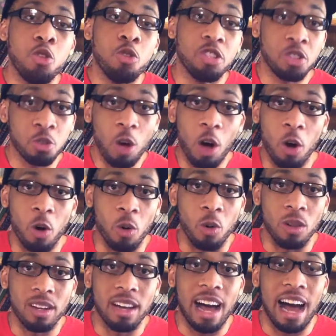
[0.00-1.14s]
you can
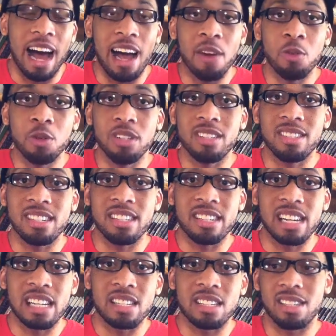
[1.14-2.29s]
troll. I would
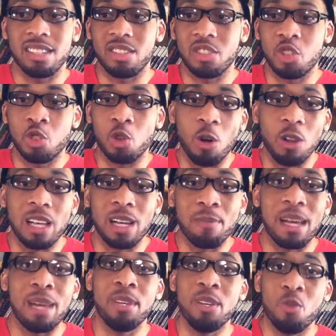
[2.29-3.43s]
suggest
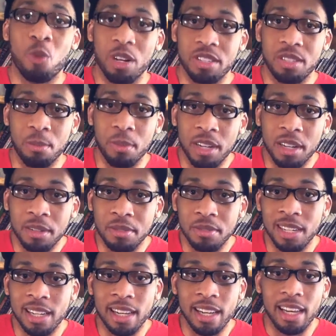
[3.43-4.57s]
trolling maybe once a
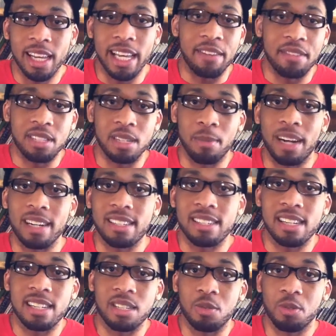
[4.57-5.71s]
month. If somebody
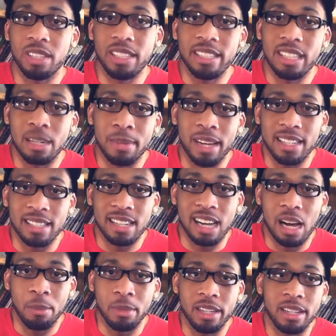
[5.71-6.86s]
says a really dumbass
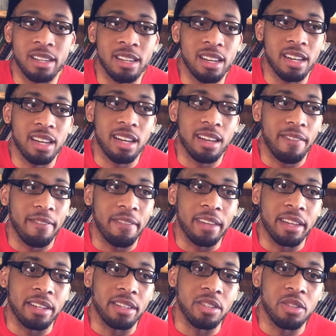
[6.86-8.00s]
comment,
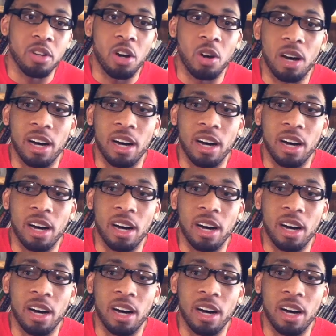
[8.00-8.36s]
then